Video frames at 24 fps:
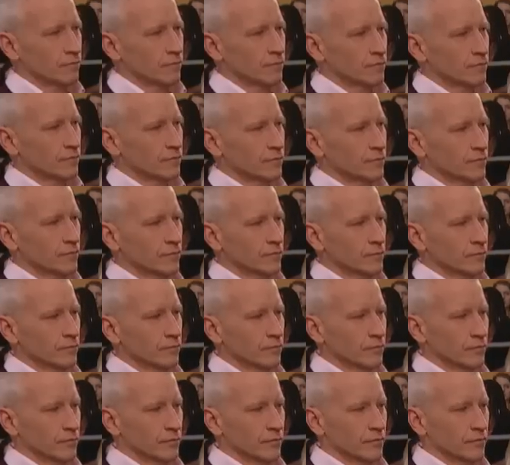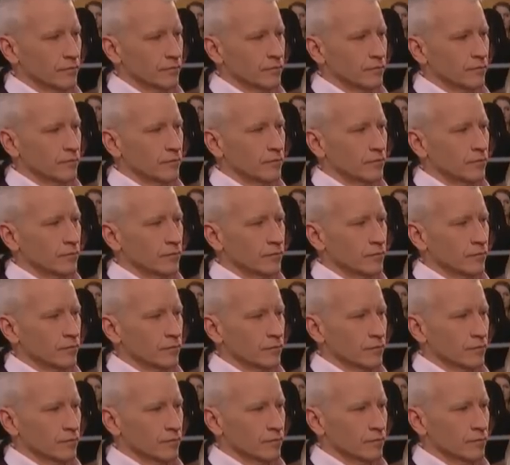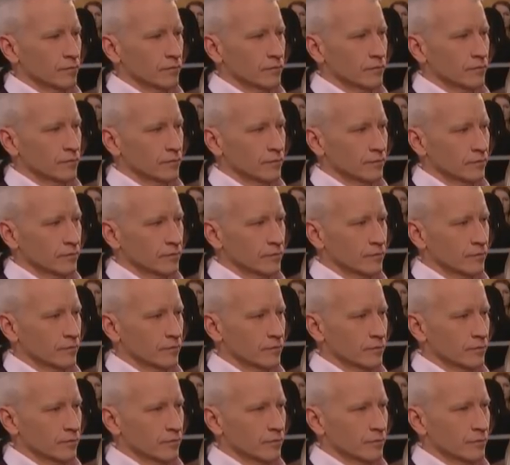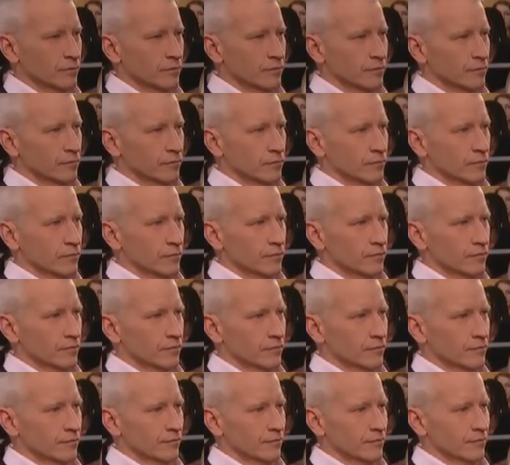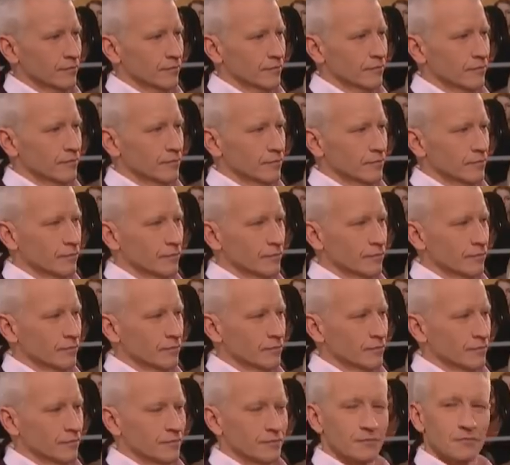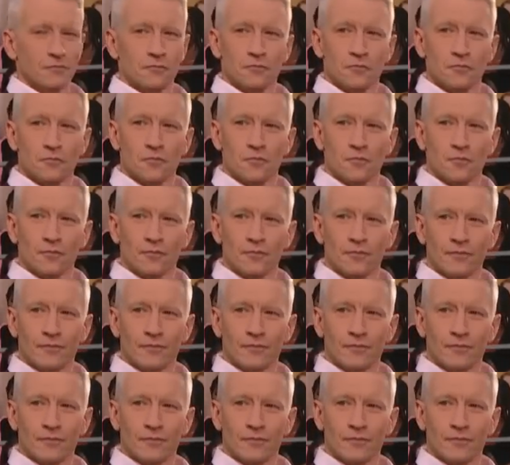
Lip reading: [no speech]